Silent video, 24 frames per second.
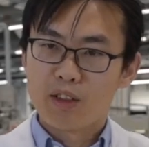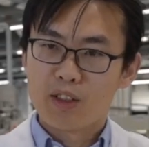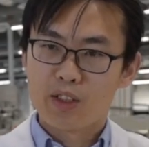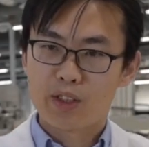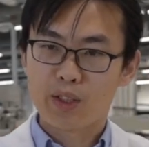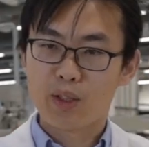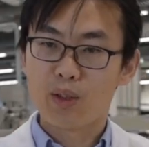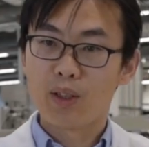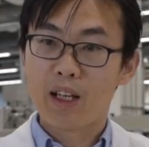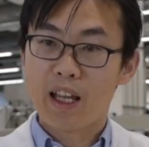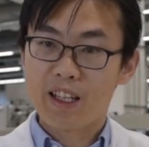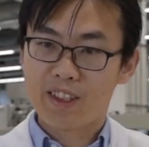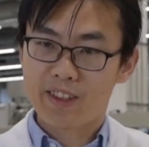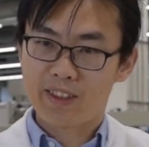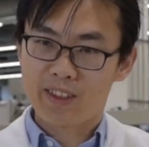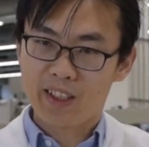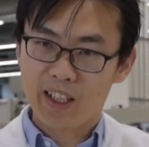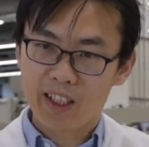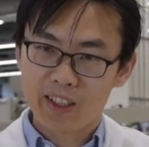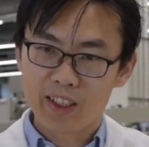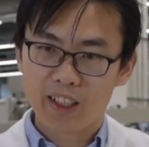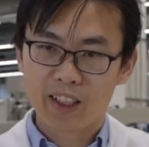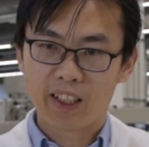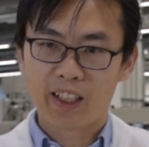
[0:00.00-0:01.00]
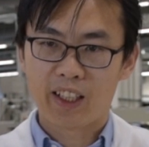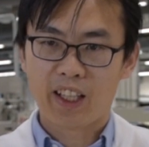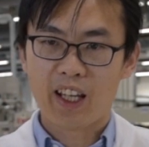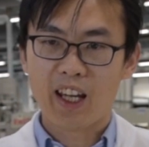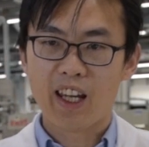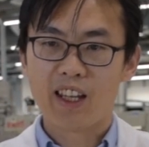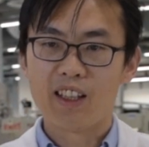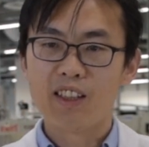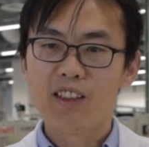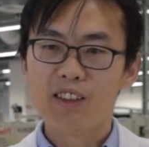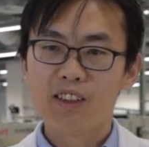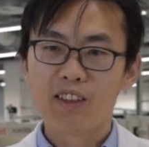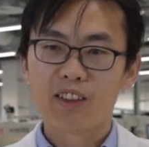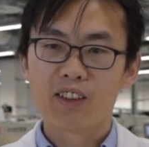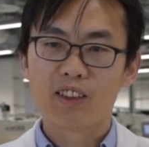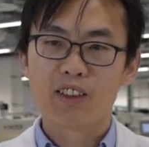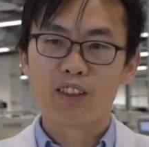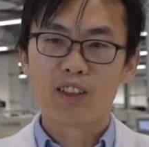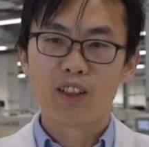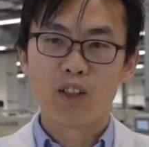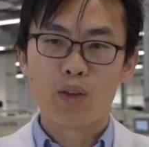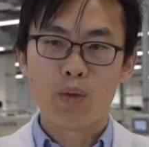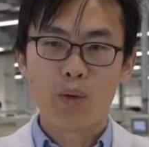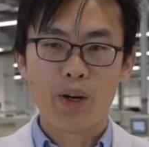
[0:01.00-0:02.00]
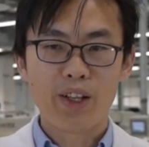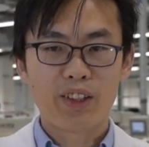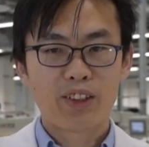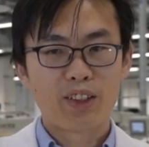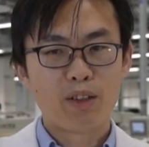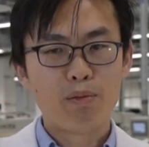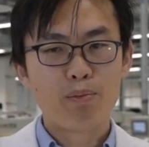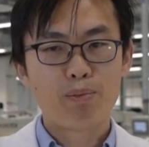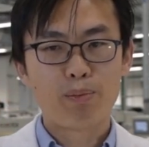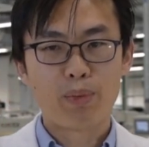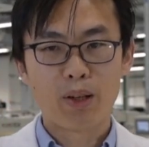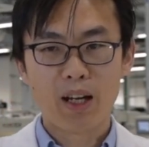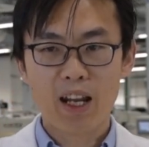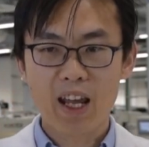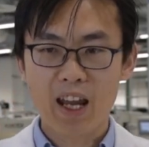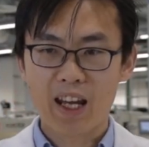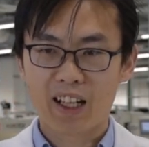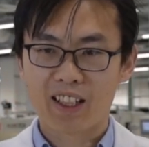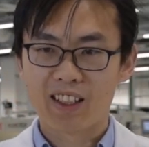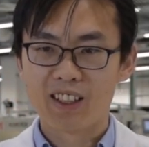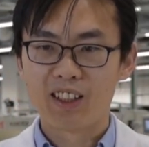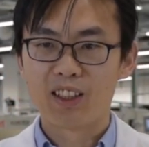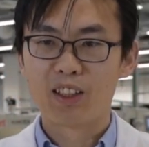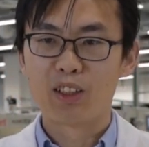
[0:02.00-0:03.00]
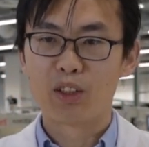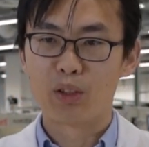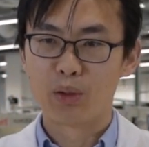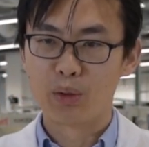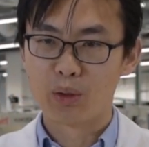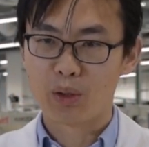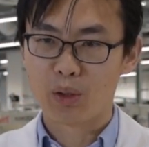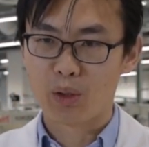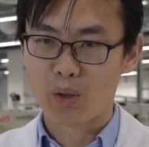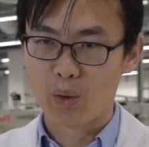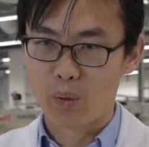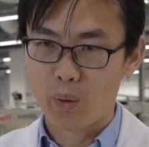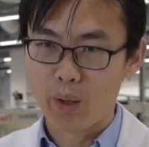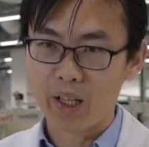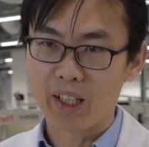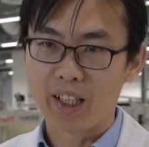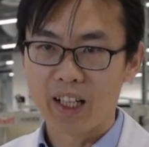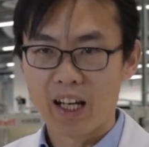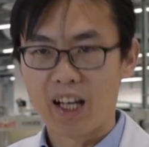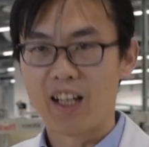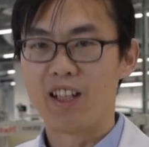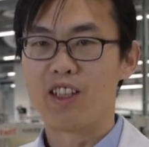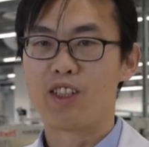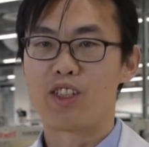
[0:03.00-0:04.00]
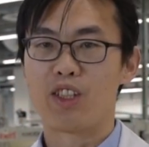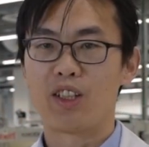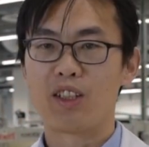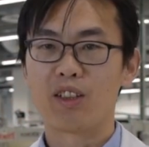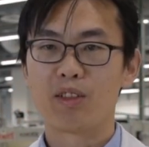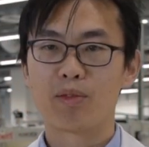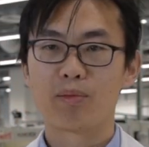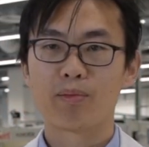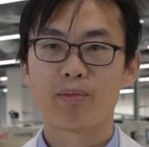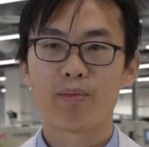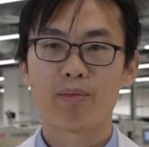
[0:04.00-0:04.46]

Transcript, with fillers: So let's say it again, we turn black to green energy.